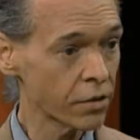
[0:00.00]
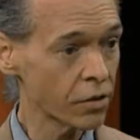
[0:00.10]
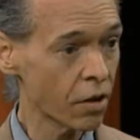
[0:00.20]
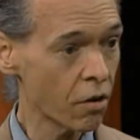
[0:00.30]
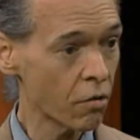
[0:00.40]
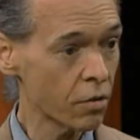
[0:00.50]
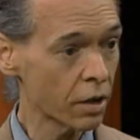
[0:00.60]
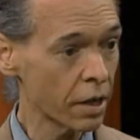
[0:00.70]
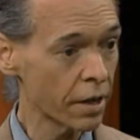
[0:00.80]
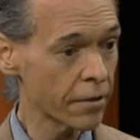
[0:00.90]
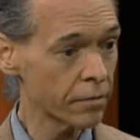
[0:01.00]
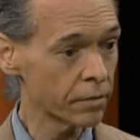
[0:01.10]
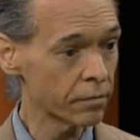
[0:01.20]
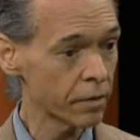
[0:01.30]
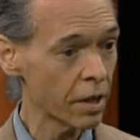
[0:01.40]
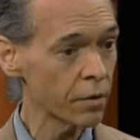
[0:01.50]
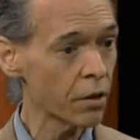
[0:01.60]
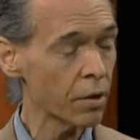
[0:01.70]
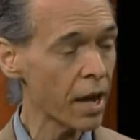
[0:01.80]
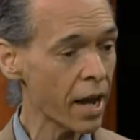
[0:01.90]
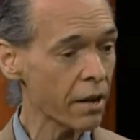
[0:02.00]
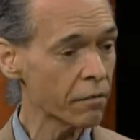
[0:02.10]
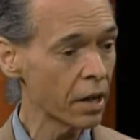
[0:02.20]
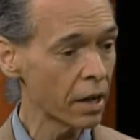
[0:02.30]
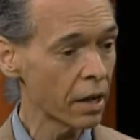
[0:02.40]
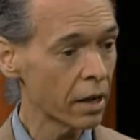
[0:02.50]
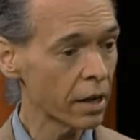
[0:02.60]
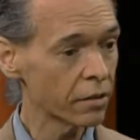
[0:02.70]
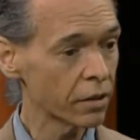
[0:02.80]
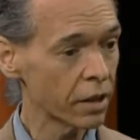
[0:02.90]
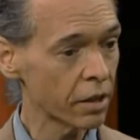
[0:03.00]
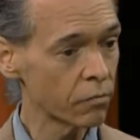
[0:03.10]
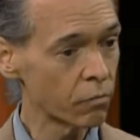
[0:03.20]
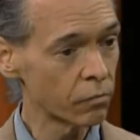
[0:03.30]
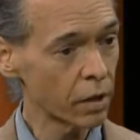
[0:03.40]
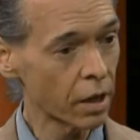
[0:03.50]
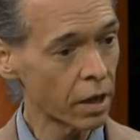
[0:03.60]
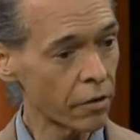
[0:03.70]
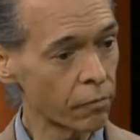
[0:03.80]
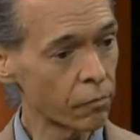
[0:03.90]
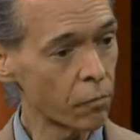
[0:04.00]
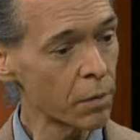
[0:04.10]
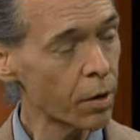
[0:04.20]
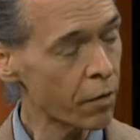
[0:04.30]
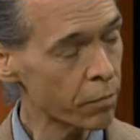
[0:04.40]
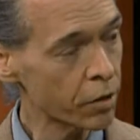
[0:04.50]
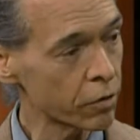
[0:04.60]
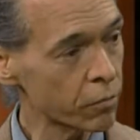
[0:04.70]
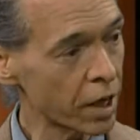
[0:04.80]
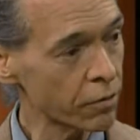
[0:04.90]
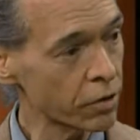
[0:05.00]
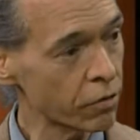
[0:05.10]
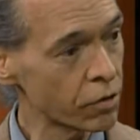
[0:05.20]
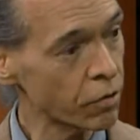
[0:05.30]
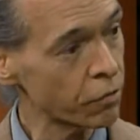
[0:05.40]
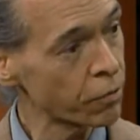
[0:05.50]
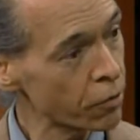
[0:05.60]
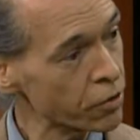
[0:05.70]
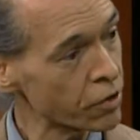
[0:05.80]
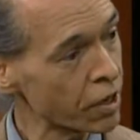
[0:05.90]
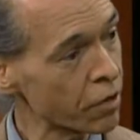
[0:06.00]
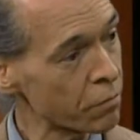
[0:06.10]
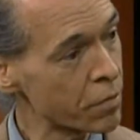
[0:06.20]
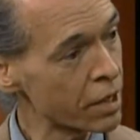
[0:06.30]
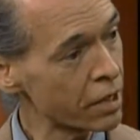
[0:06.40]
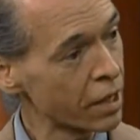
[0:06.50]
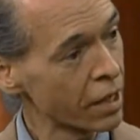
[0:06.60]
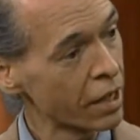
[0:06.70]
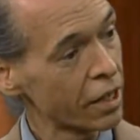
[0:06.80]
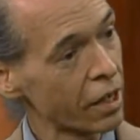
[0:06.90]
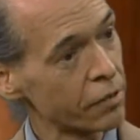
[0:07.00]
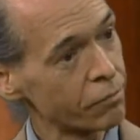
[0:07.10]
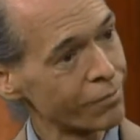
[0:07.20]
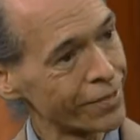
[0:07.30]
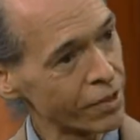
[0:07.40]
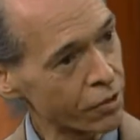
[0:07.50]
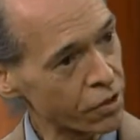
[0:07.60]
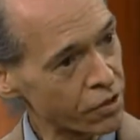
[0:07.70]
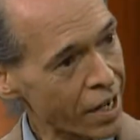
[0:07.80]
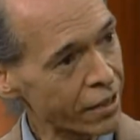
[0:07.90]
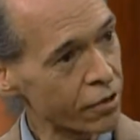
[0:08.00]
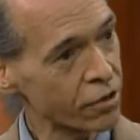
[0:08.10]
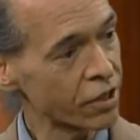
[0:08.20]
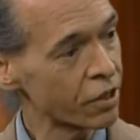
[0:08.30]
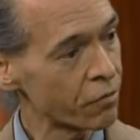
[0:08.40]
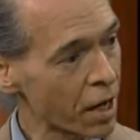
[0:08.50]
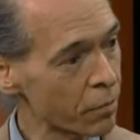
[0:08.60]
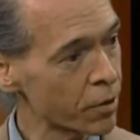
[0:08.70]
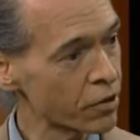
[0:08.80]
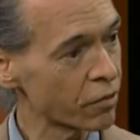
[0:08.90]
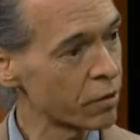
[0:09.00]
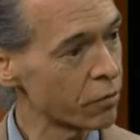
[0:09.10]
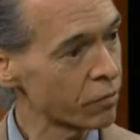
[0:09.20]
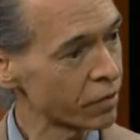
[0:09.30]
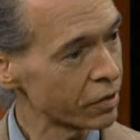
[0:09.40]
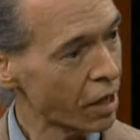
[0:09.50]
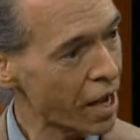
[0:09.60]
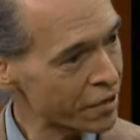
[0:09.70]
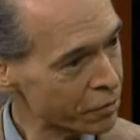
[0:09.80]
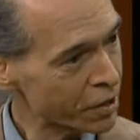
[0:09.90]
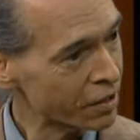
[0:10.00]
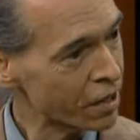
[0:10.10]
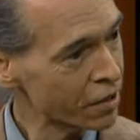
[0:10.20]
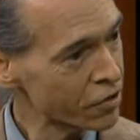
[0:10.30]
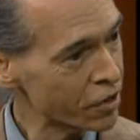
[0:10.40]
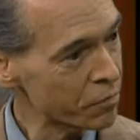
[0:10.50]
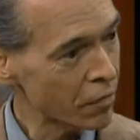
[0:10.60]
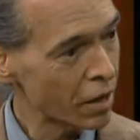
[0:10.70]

so even though we have in one part of the program, we have students who are focusing on being designers and developers of new audio technology,